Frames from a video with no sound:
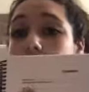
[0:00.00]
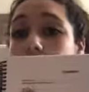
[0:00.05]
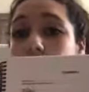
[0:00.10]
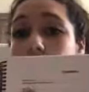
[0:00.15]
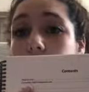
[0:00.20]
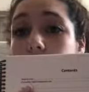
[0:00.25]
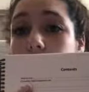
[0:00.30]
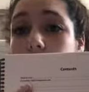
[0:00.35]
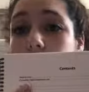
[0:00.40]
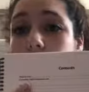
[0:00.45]

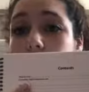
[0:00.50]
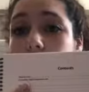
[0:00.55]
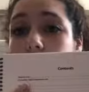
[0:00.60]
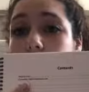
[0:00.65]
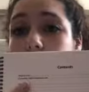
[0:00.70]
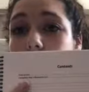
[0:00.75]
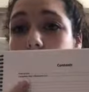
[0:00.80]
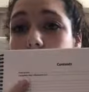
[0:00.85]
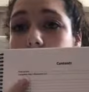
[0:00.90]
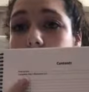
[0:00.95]
to
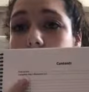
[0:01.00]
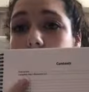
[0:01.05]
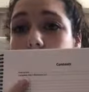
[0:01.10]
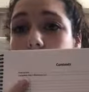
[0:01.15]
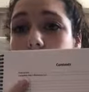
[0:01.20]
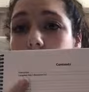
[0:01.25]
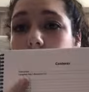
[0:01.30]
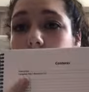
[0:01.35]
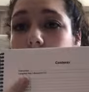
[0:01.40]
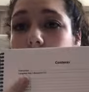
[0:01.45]
use
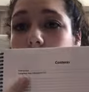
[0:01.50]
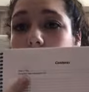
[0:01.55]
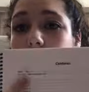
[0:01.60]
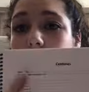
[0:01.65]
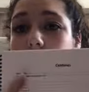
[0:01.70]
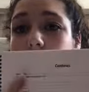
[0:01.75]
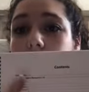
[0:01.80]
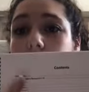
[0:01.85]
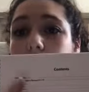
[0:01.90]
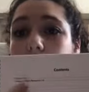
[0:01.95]
right
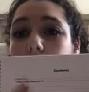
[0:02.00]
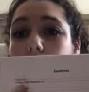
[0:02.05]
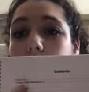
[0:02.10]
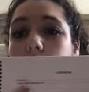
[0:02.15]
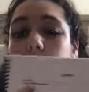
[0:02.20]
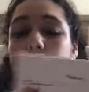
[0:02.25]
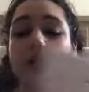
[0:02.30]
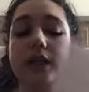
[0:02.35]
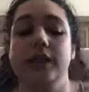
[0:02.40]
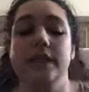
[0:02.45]
here.
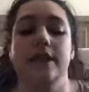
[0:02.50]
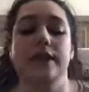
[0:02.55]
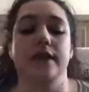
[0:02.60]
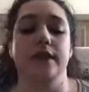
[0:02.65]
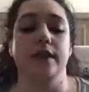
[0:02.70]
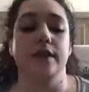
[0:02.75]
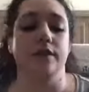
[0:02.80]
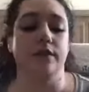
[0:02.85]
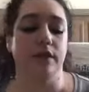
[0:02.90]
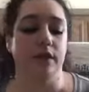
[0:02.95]
So let's
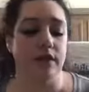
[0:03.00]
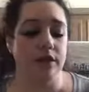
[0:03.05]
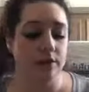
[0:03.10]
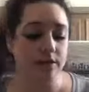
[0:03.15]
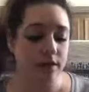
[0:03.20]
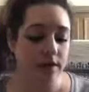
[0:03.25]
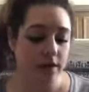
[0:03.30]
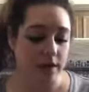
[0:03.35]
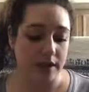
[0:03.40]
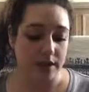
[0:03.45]
see what this
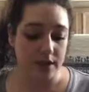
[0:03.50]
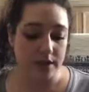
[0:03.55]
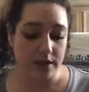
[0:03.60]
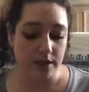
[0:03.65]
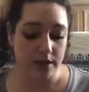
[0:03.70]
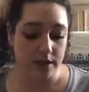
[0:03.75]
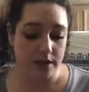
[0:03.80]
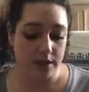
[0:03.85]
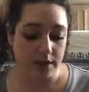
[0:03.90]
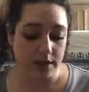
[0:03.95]
one says.